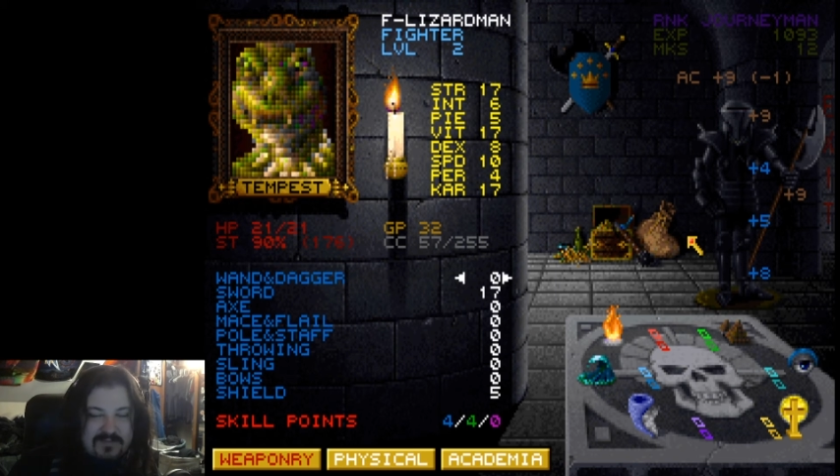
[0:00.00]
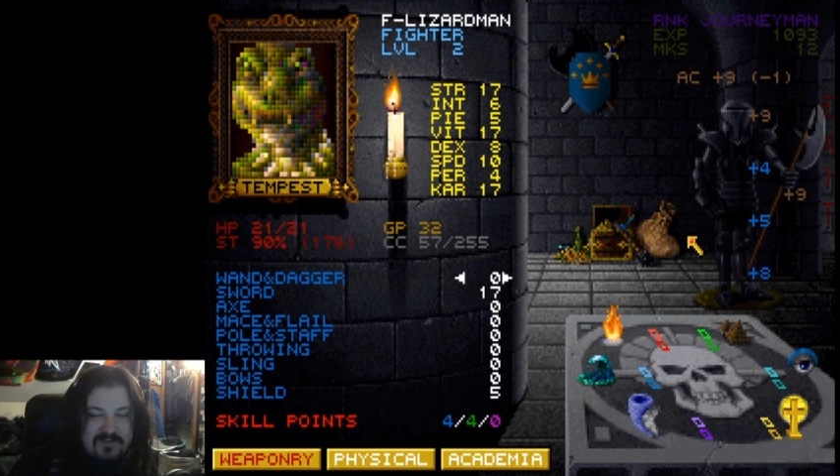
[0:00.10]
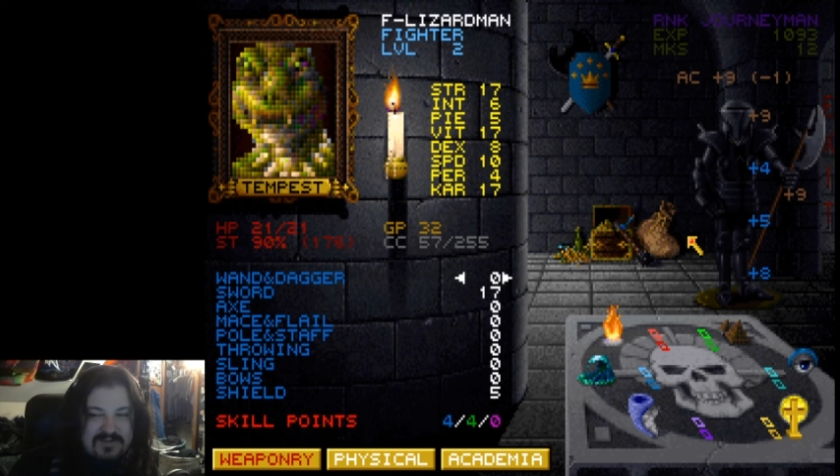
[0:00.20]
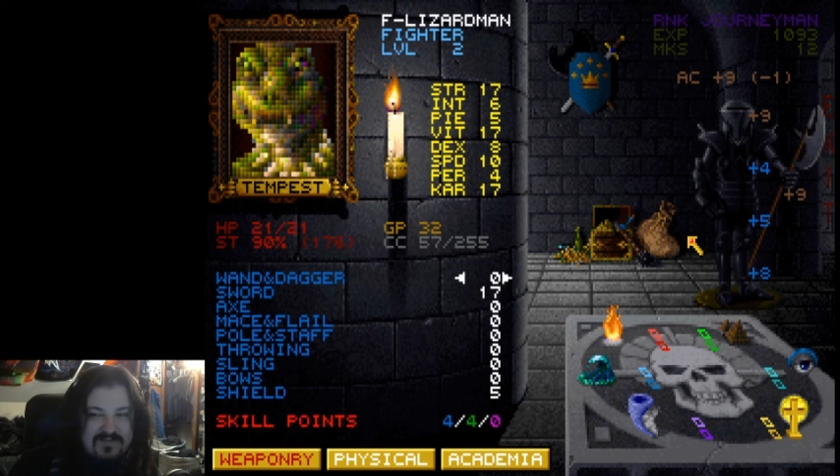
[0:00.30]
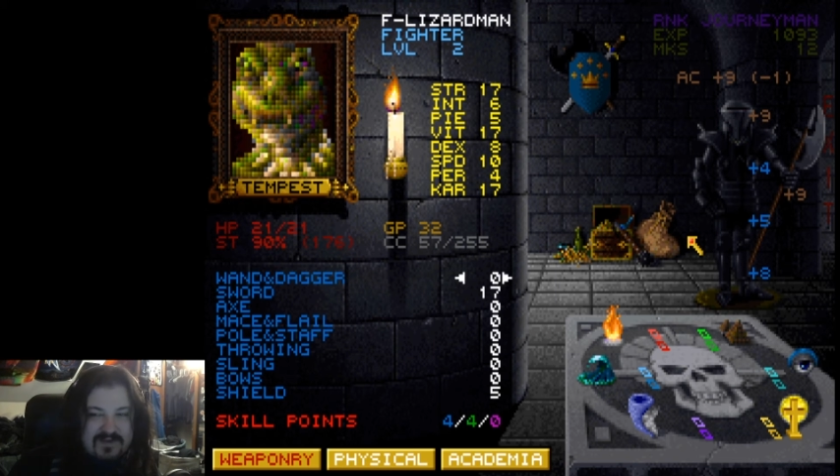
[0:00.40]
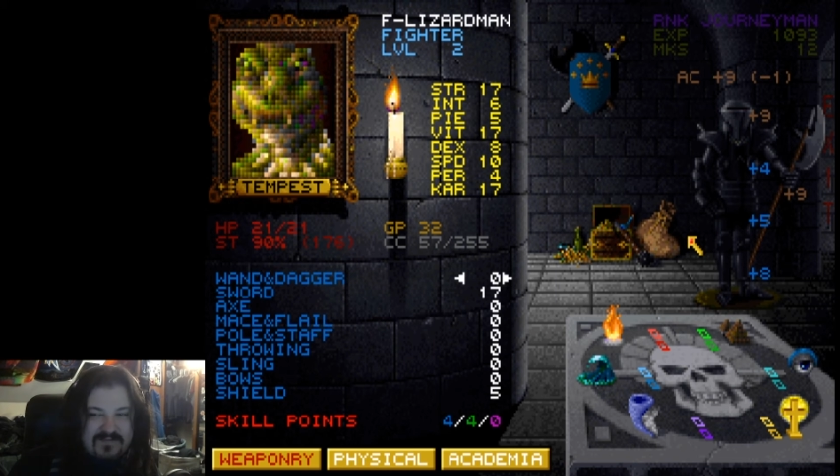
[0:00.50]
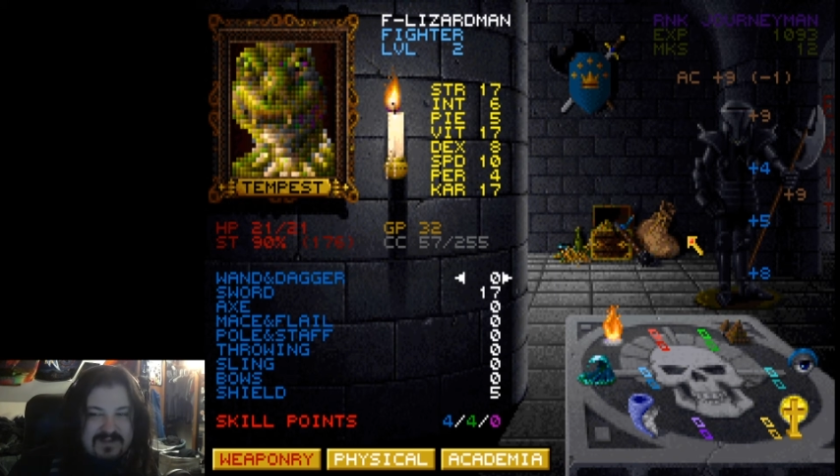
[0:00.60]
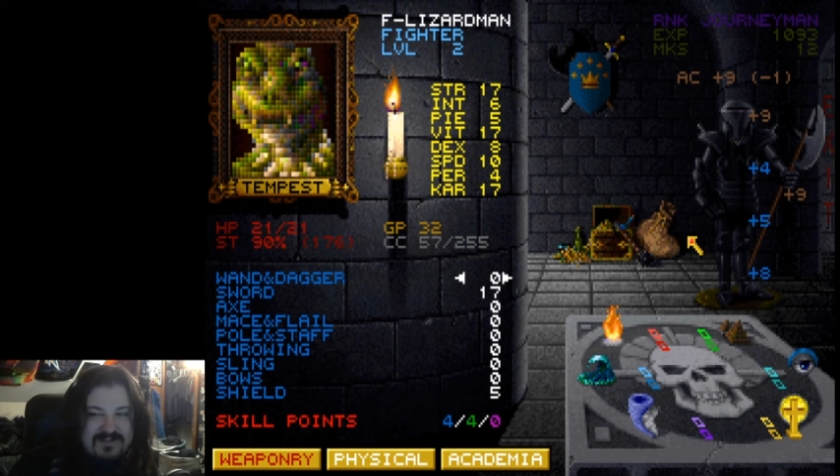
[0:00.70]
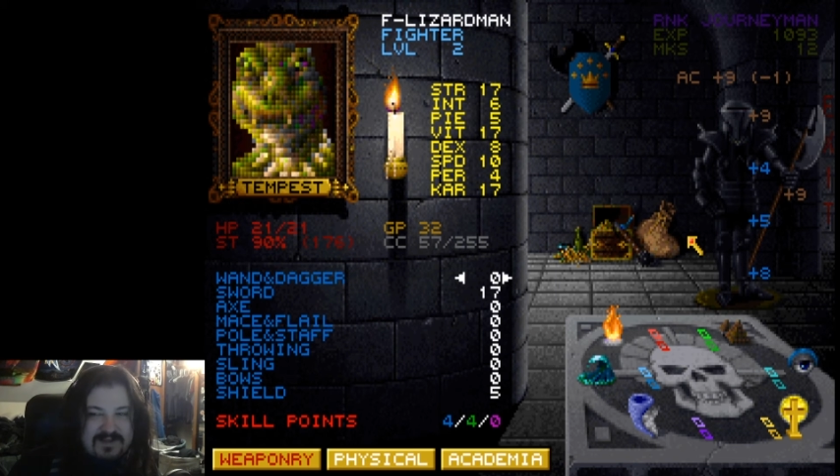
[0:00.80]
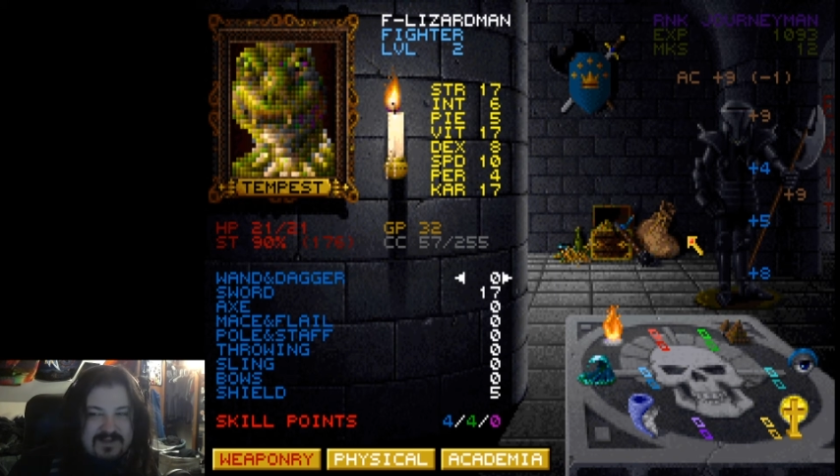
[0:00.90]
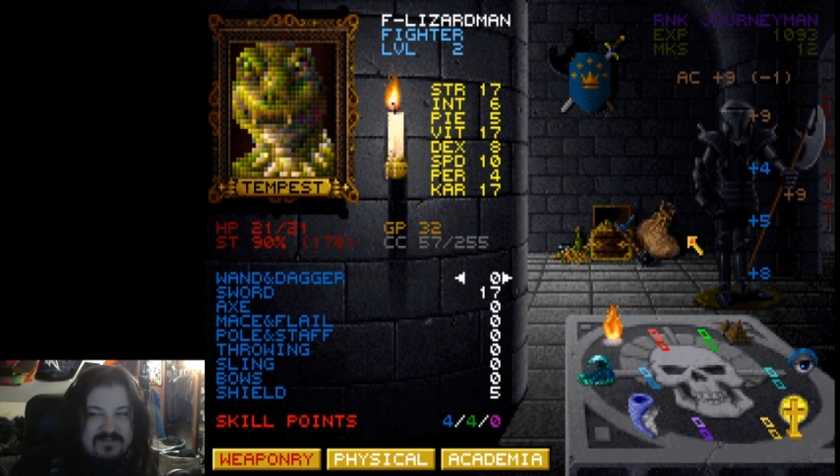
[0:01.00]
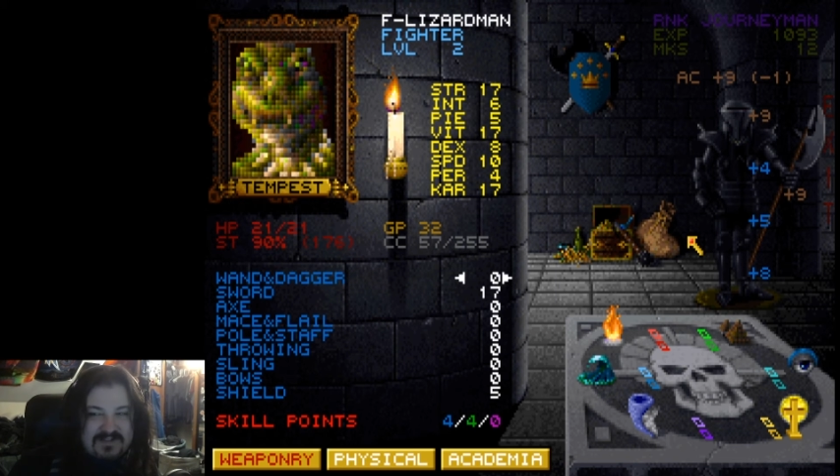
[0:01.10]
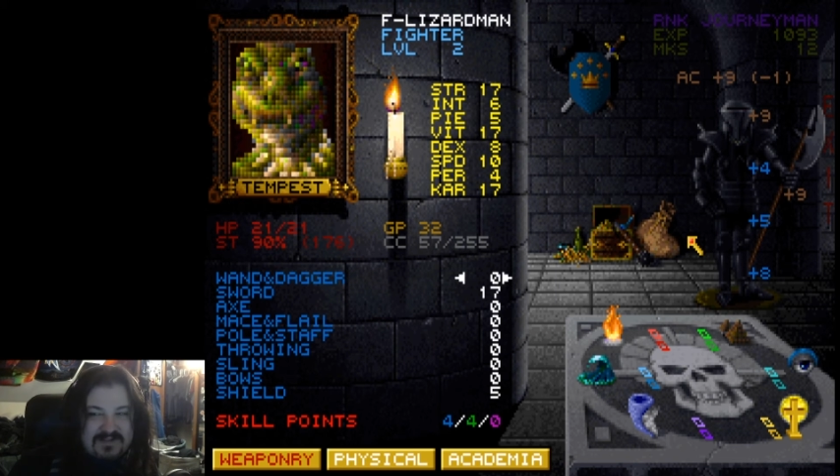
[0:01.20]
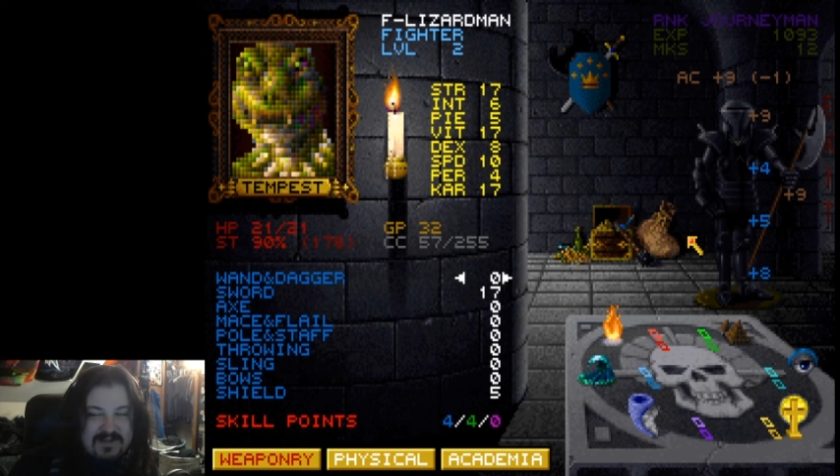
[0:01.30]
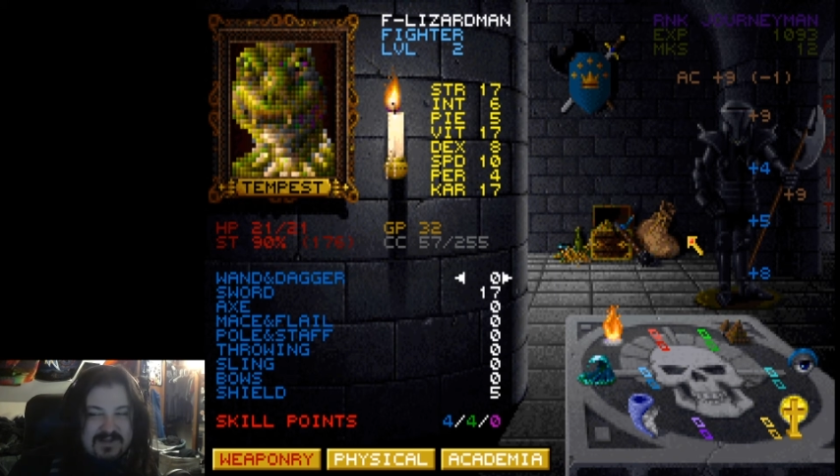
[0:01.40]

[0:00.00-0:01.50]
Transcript: in most Final Fantasy games?